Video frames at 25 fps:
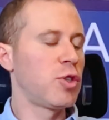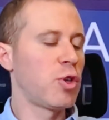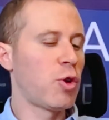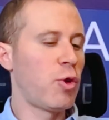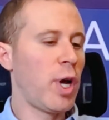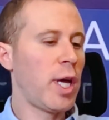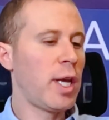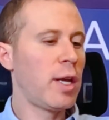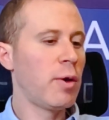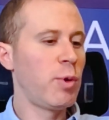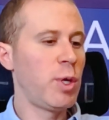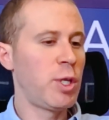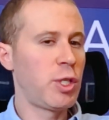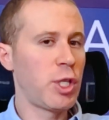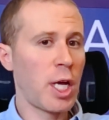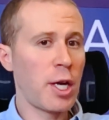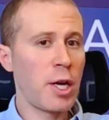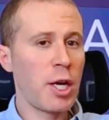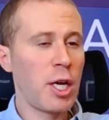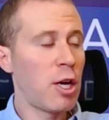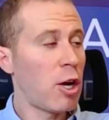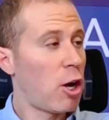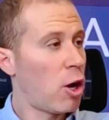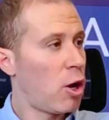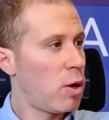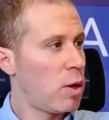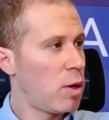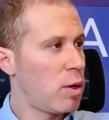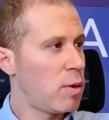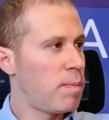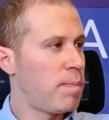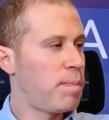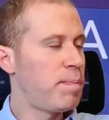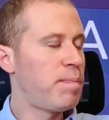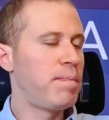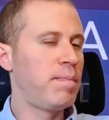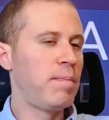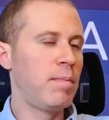So we generate
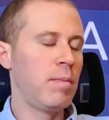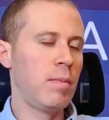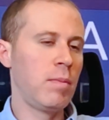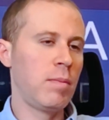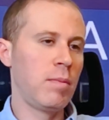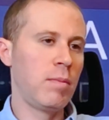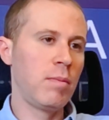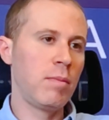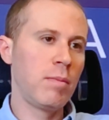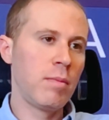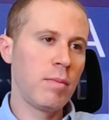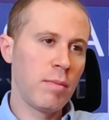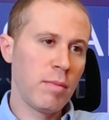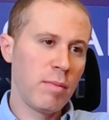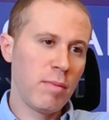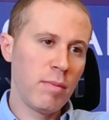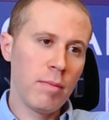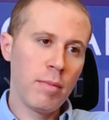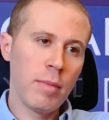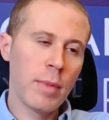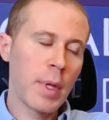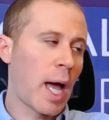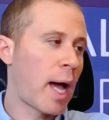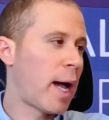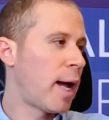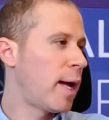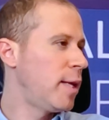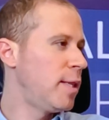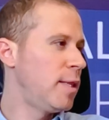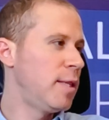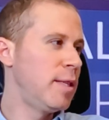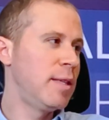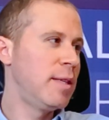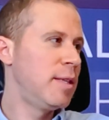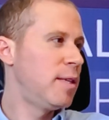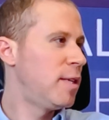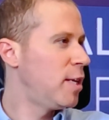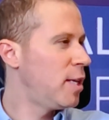
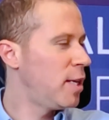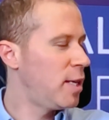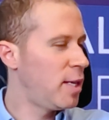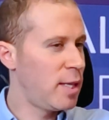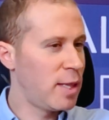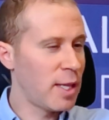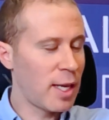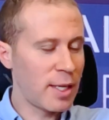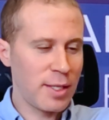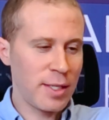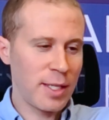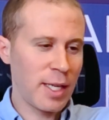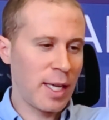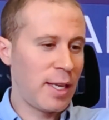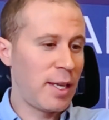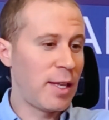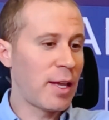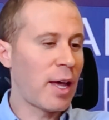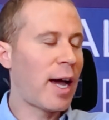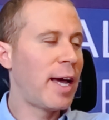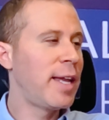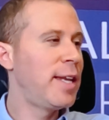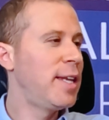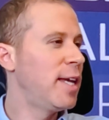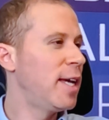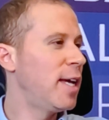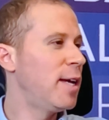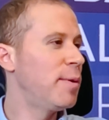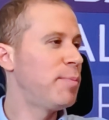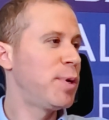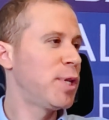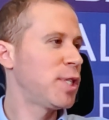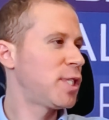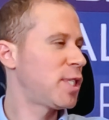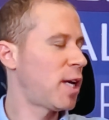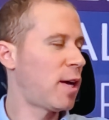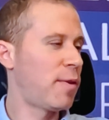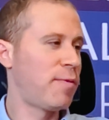
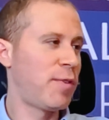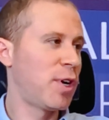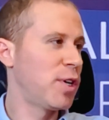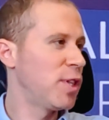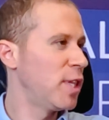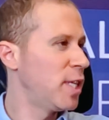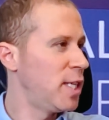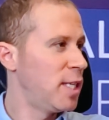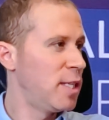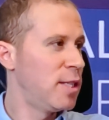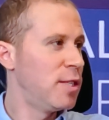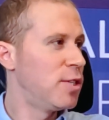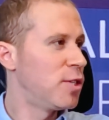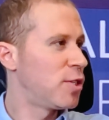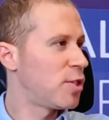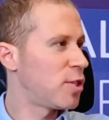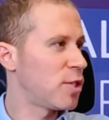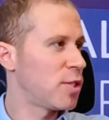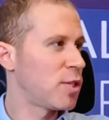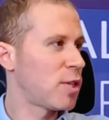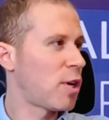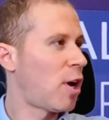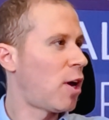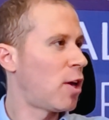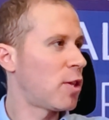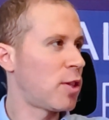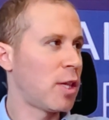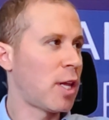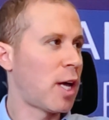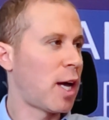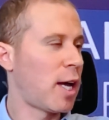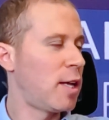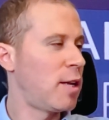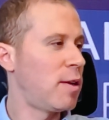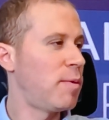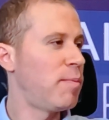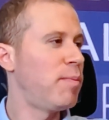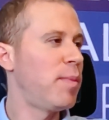98% of our leads
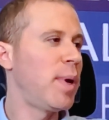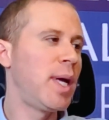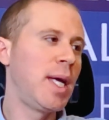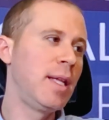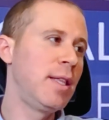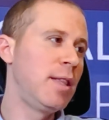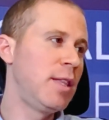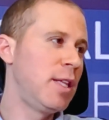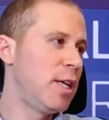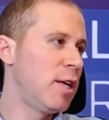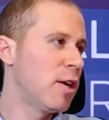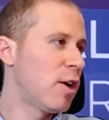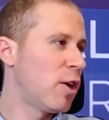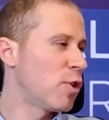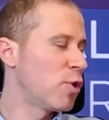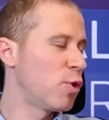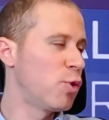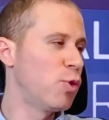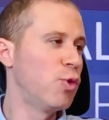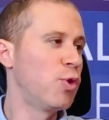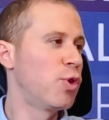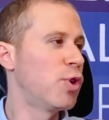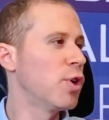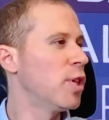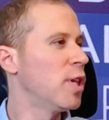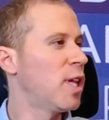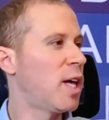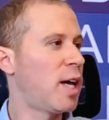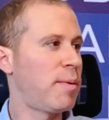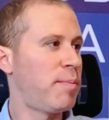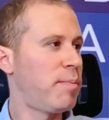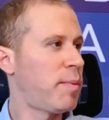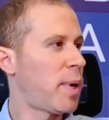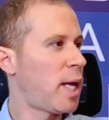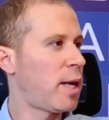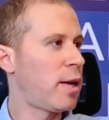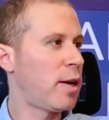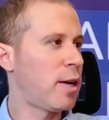online, mainly on
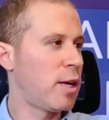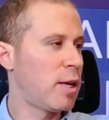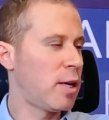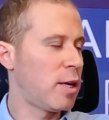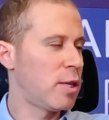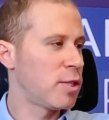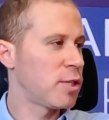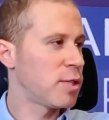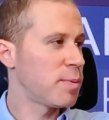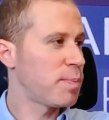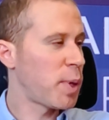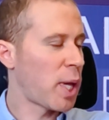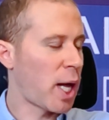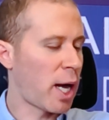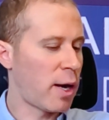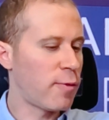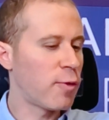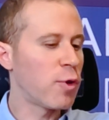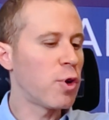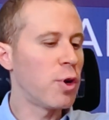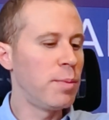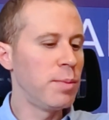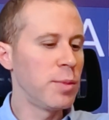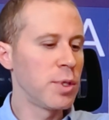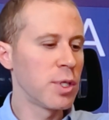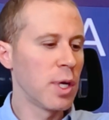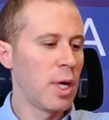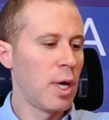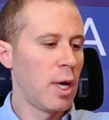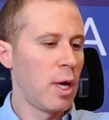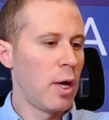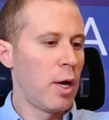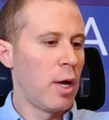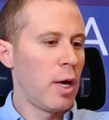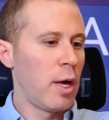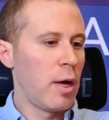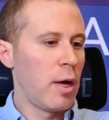Google and Meta's platforms.